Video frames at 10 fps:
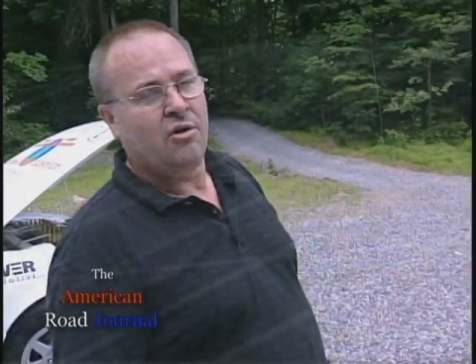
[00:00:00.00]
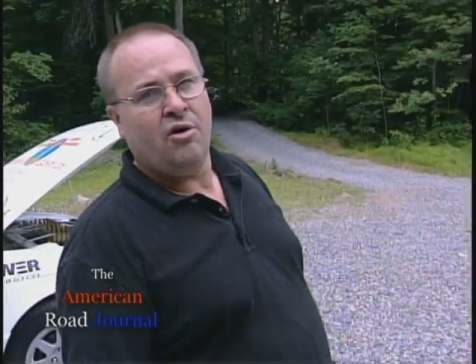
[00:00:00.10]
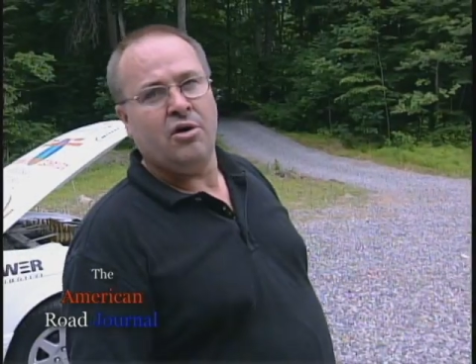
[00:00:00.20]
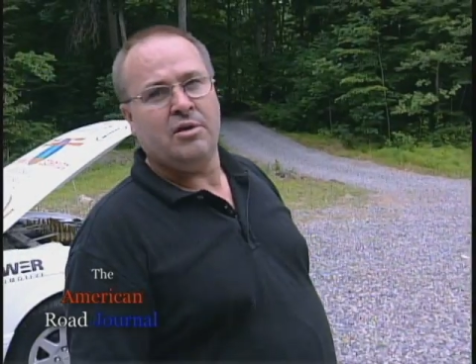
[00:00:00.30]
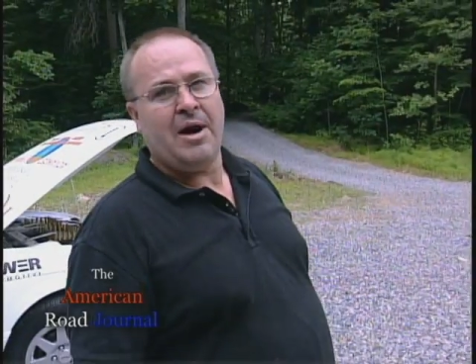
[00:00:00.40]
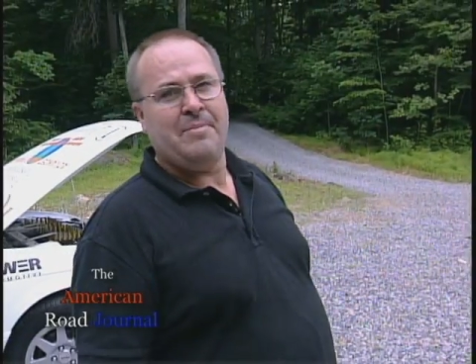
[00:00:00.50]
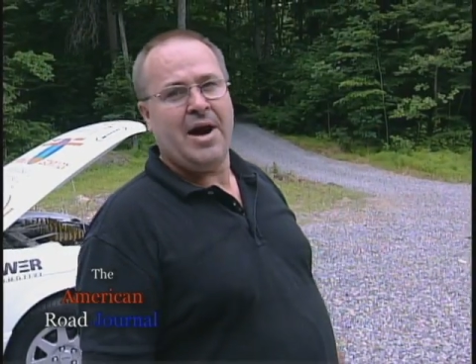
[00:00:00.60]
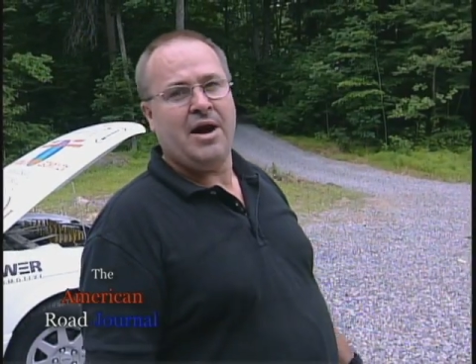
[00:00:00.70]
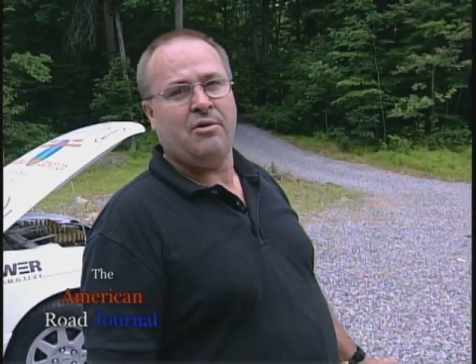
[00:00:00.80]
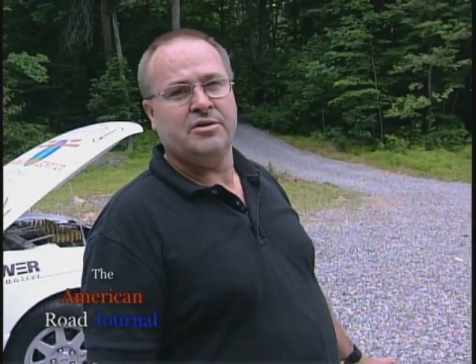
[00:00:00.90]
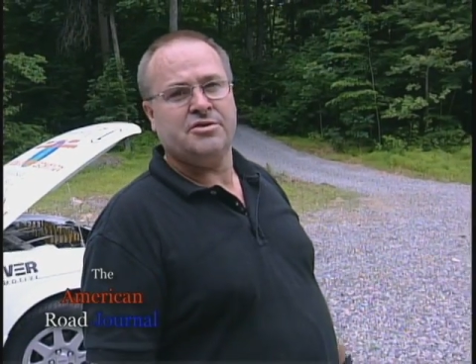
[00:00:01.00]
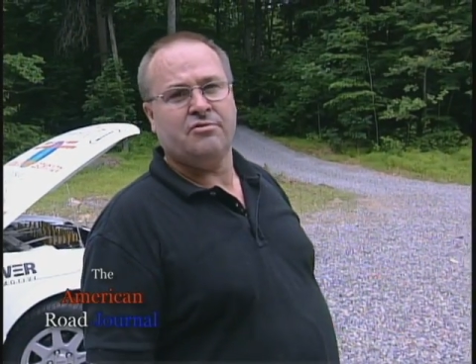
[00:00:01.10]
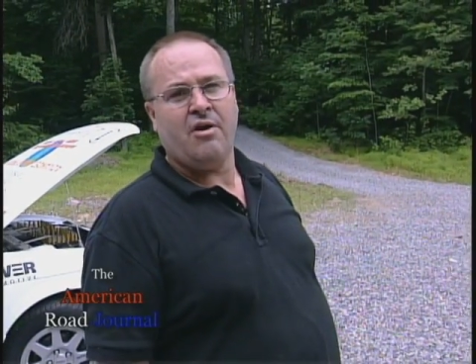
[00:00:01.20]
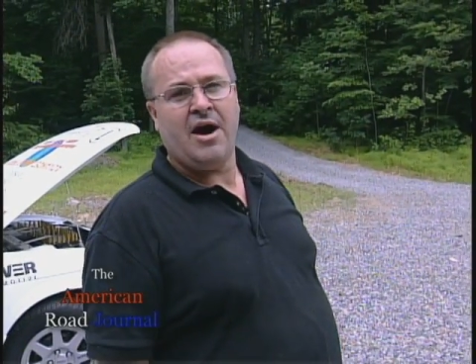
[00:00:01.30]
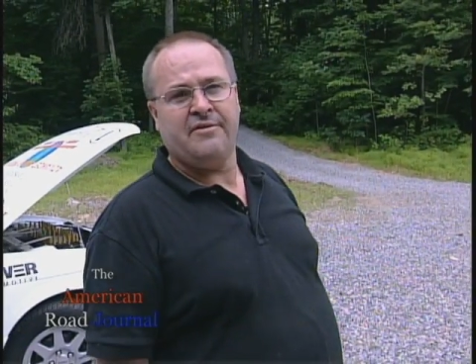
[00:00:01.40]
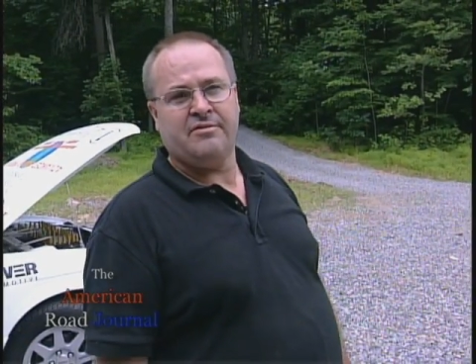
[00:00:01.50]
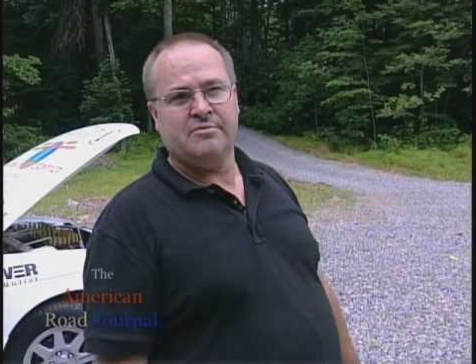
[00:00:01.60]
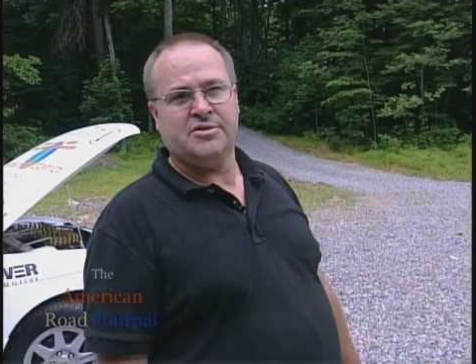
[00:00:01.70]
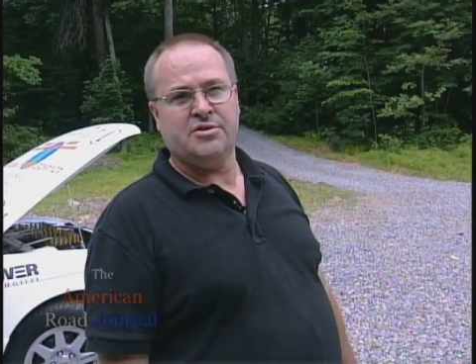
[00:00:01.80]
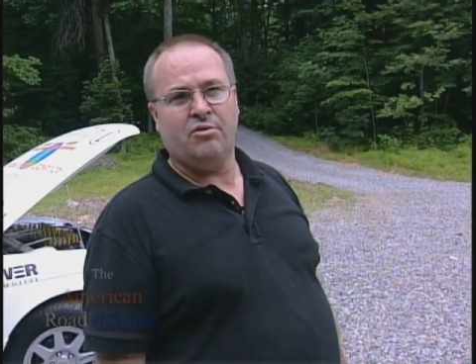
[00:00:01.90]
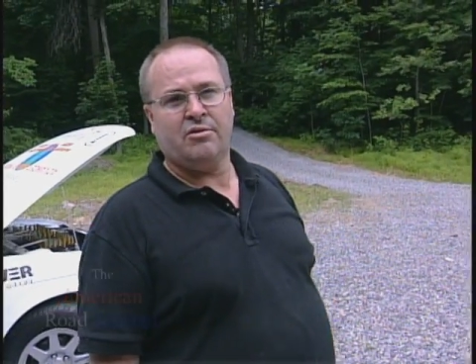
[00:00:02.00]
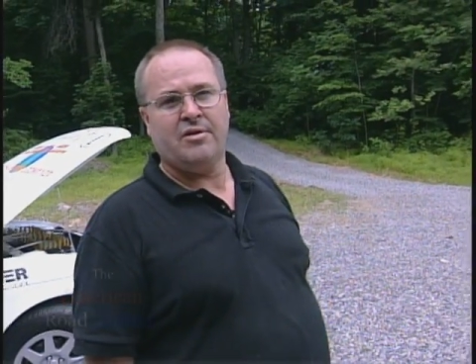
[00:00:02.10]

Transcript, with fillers: All my power is derived from solar